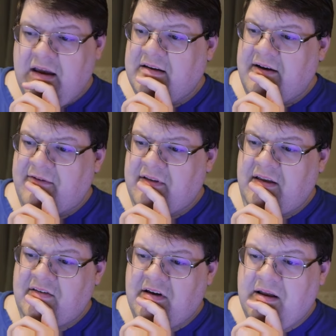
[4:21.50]
Definitely
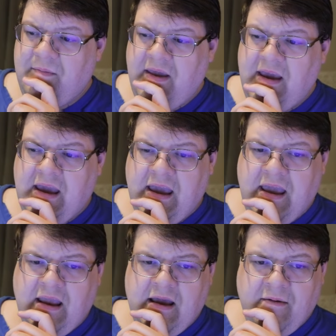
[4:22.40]
is going to
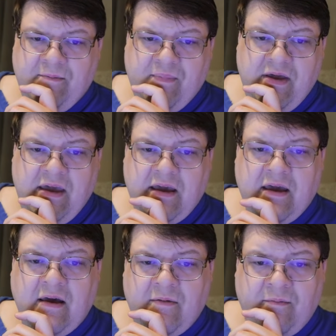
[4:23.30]
be a big,
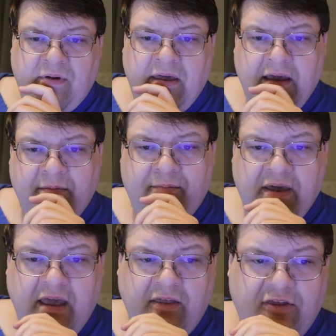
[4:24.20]
big,
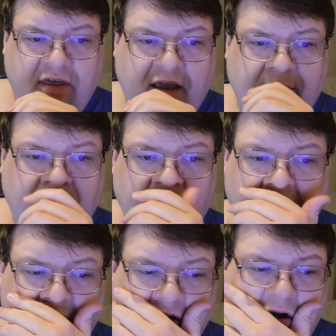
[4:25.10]
big thing
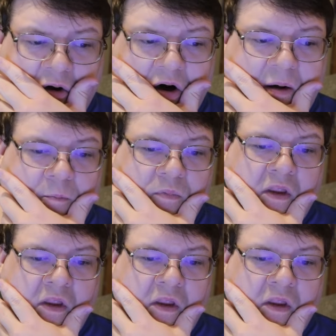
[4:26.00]
to go on.